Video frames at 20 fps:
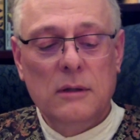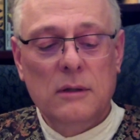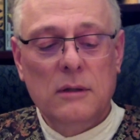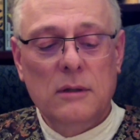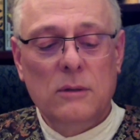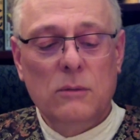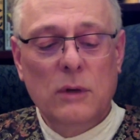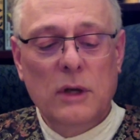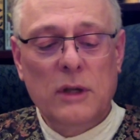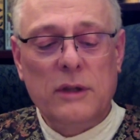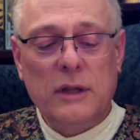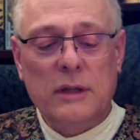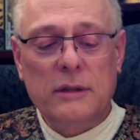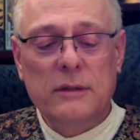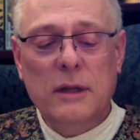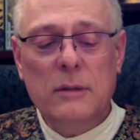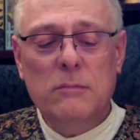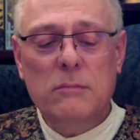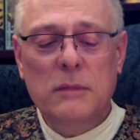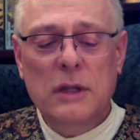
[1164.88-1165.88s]
"Well, then,
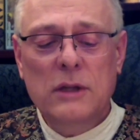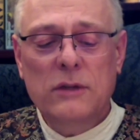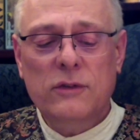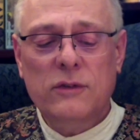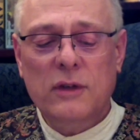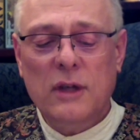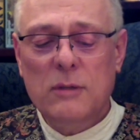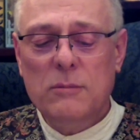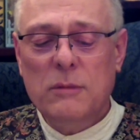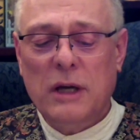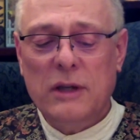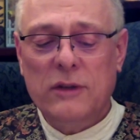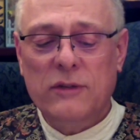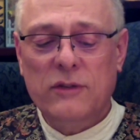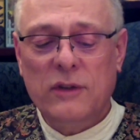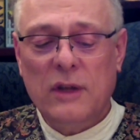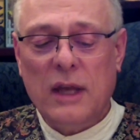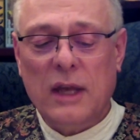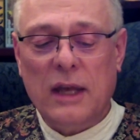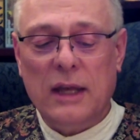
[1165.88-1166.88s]
let me say my
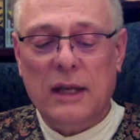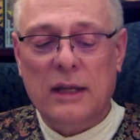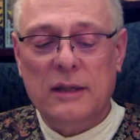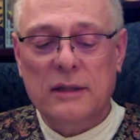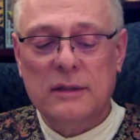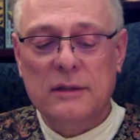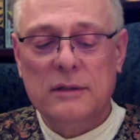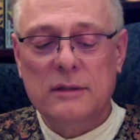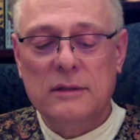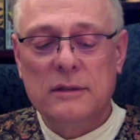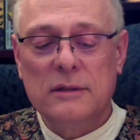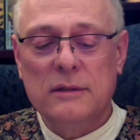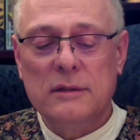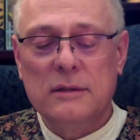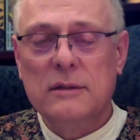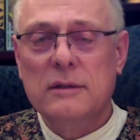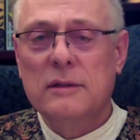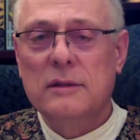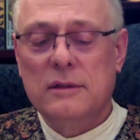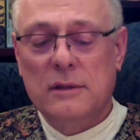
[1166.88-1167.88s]
say.
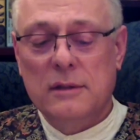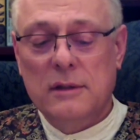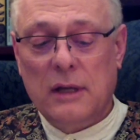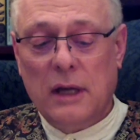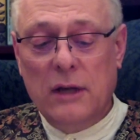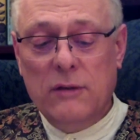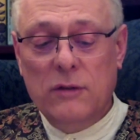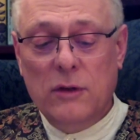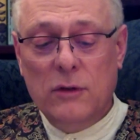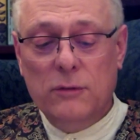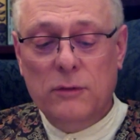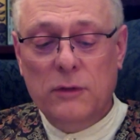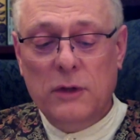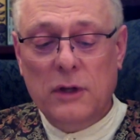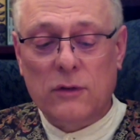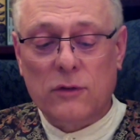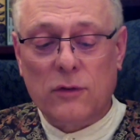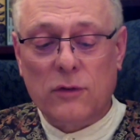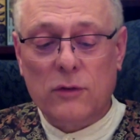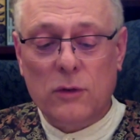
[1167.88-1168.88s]
I have no
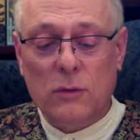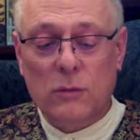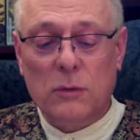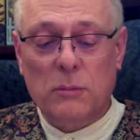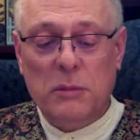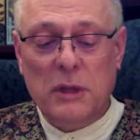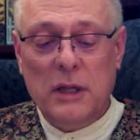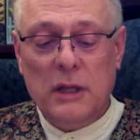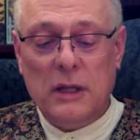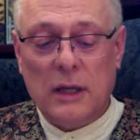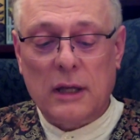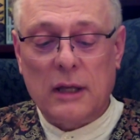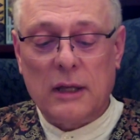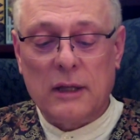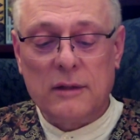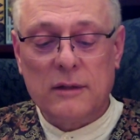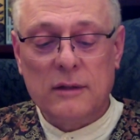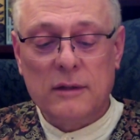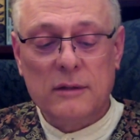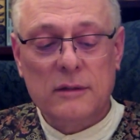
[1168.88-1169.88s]
fears of you repeating
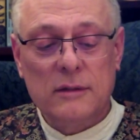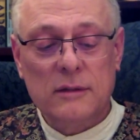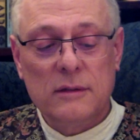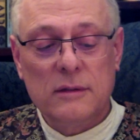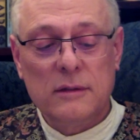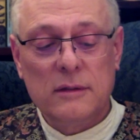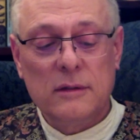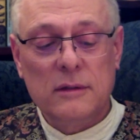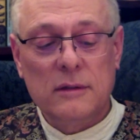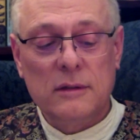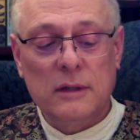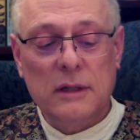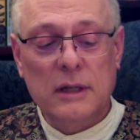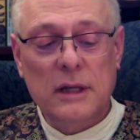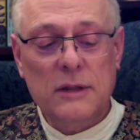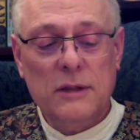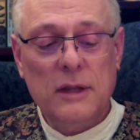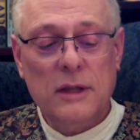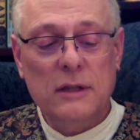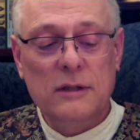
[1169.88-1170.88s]
it. I
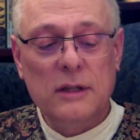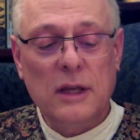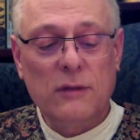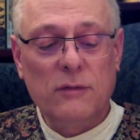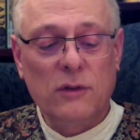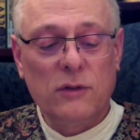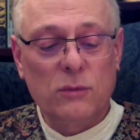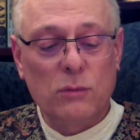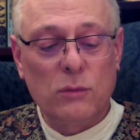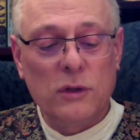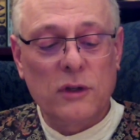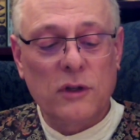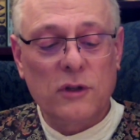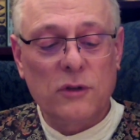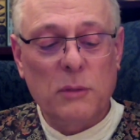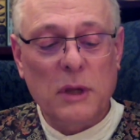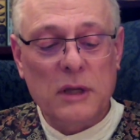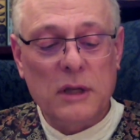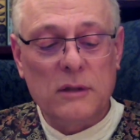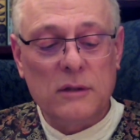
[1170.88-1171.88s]
think devil's work has
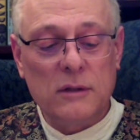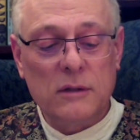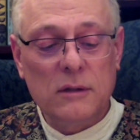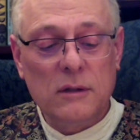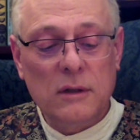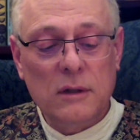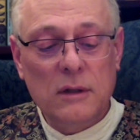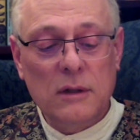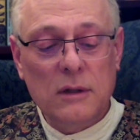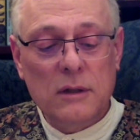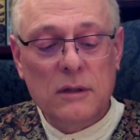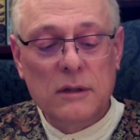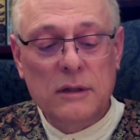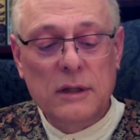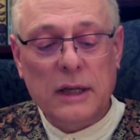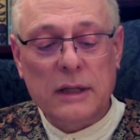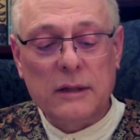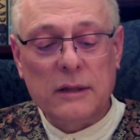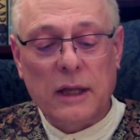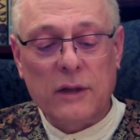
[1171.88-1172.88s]
been
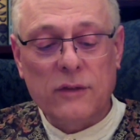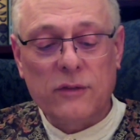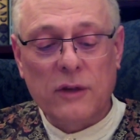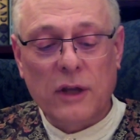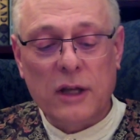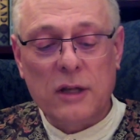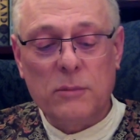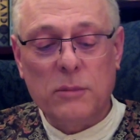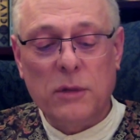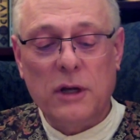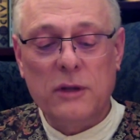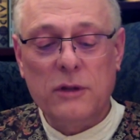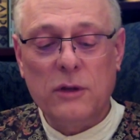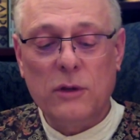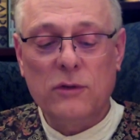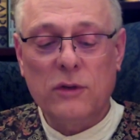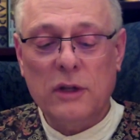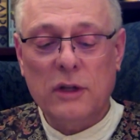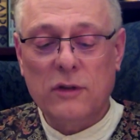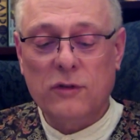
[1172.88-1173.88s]
done last night upon
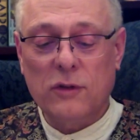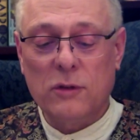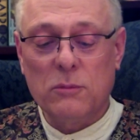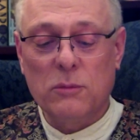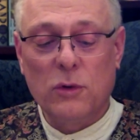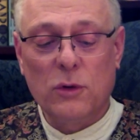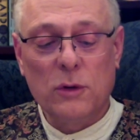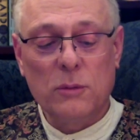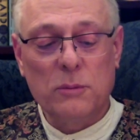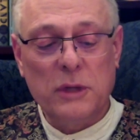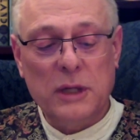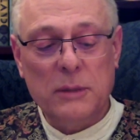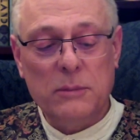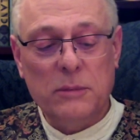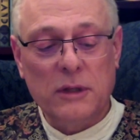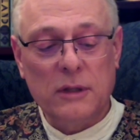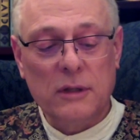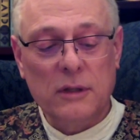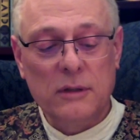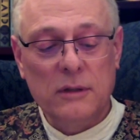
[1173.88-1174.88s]
those innocent poor people.